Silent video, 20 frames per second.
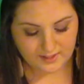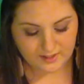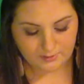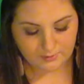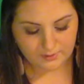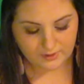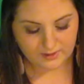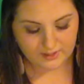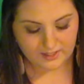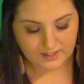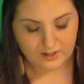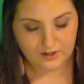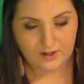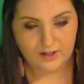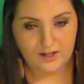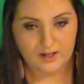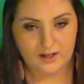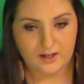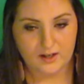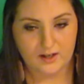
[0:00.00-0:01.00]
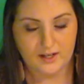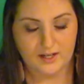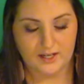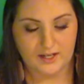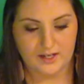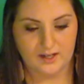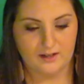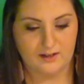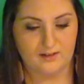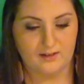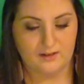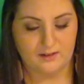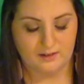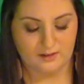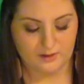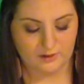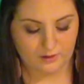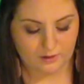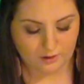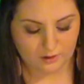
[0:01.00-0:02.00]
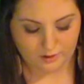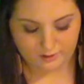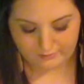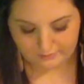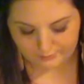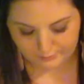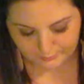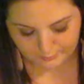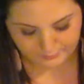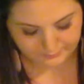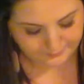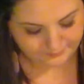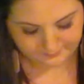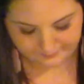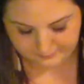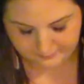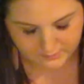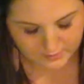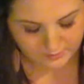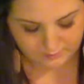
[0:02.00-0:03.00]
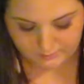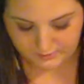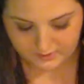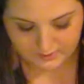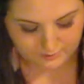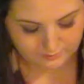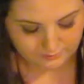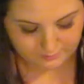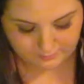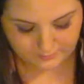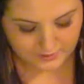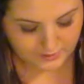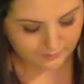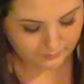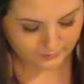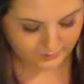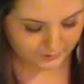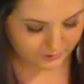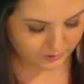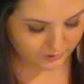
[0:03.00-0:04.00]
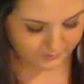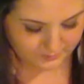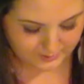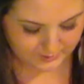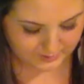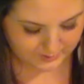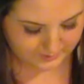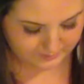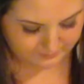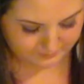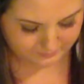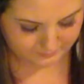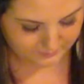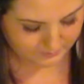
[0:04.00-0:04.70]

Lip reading: They were in the area and they're awful. Don't get them. Don't waste your money.